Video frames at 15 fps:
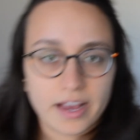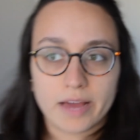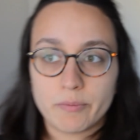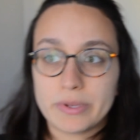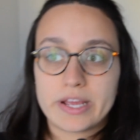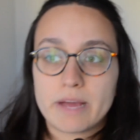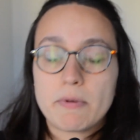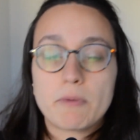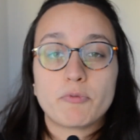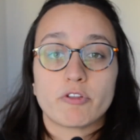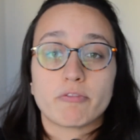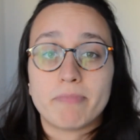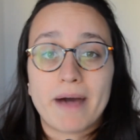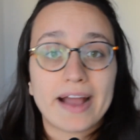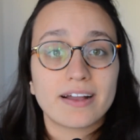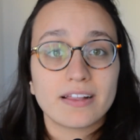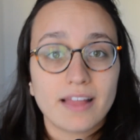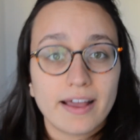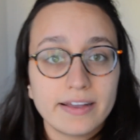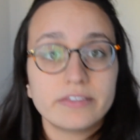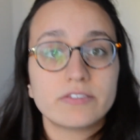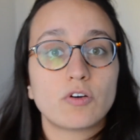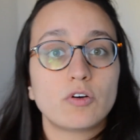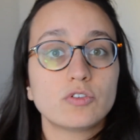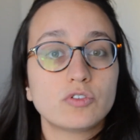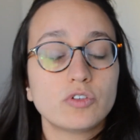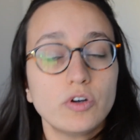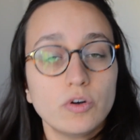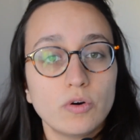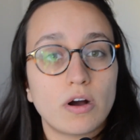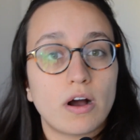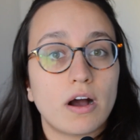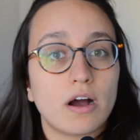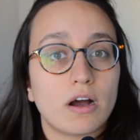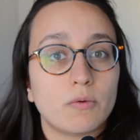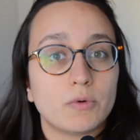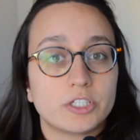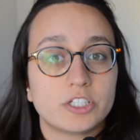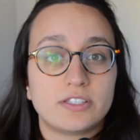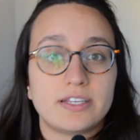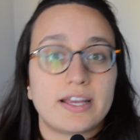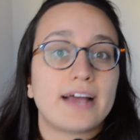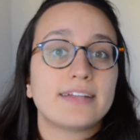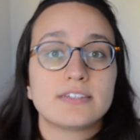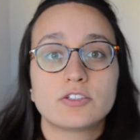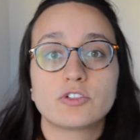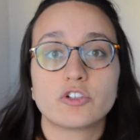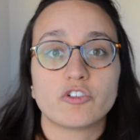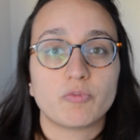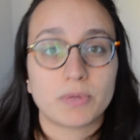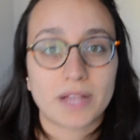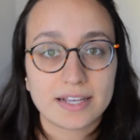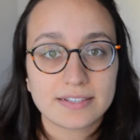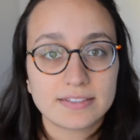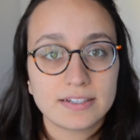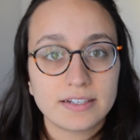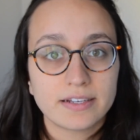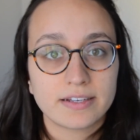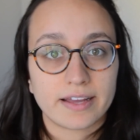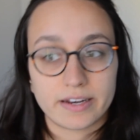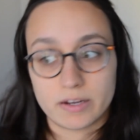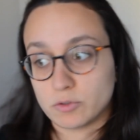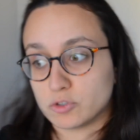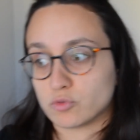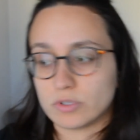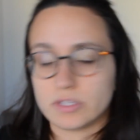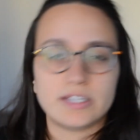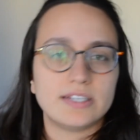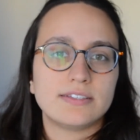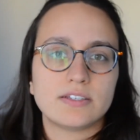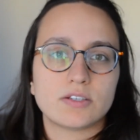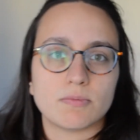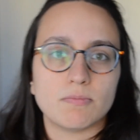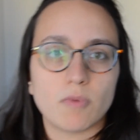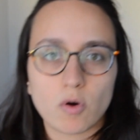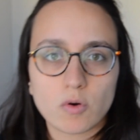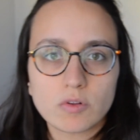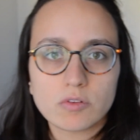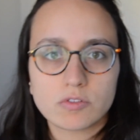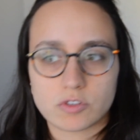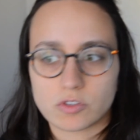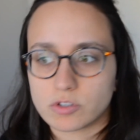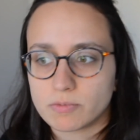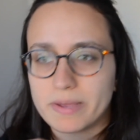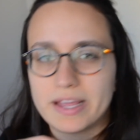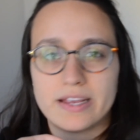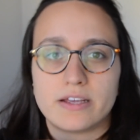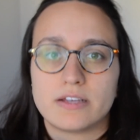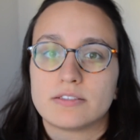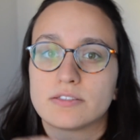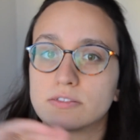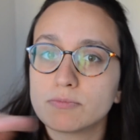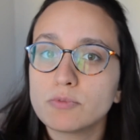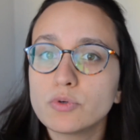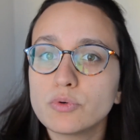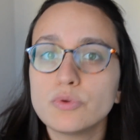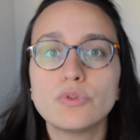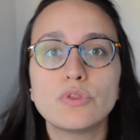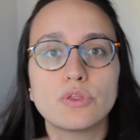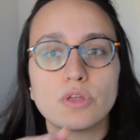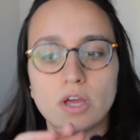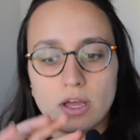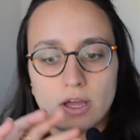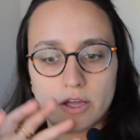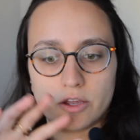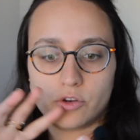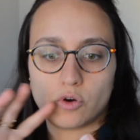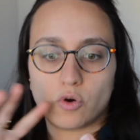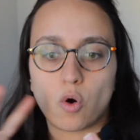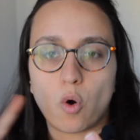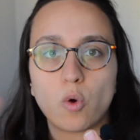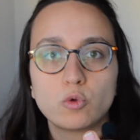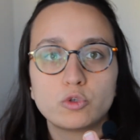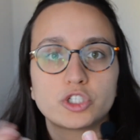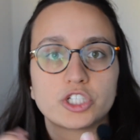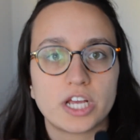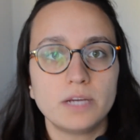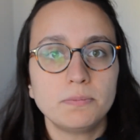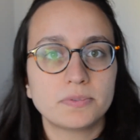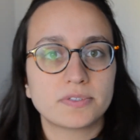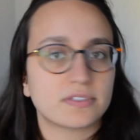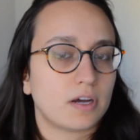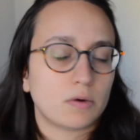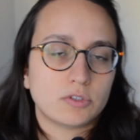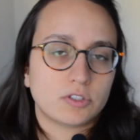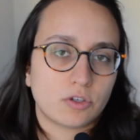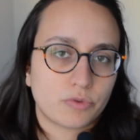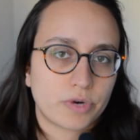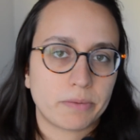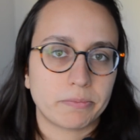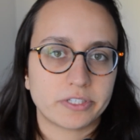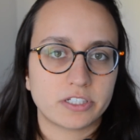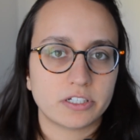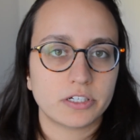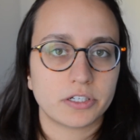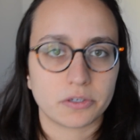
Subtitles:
we came up with bakelite also, which is the ancestor of plastic, and it was really easy to mold, so to make smooth, whole shapes, that was a great material.